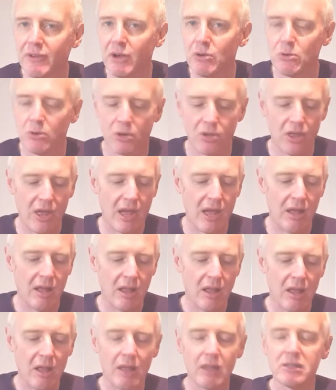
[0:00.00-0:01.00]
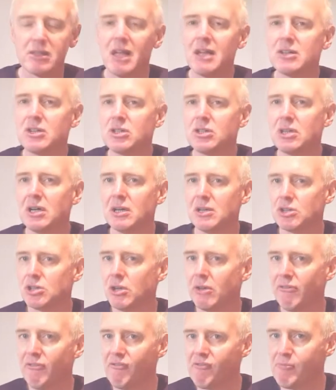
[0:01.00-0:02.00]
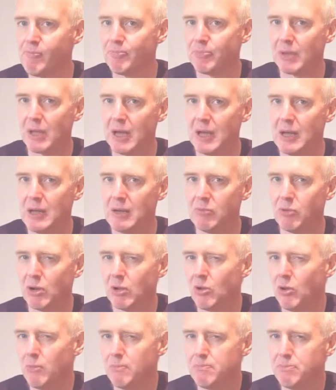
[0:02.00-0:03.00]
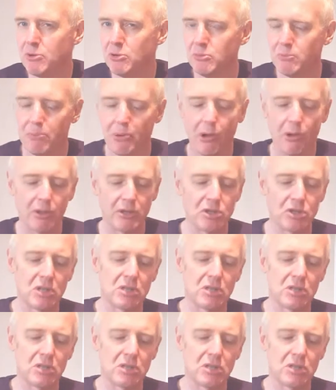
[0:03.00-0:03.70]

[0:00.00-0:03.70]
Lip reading: of oak there, slight touch of what I call boot polish.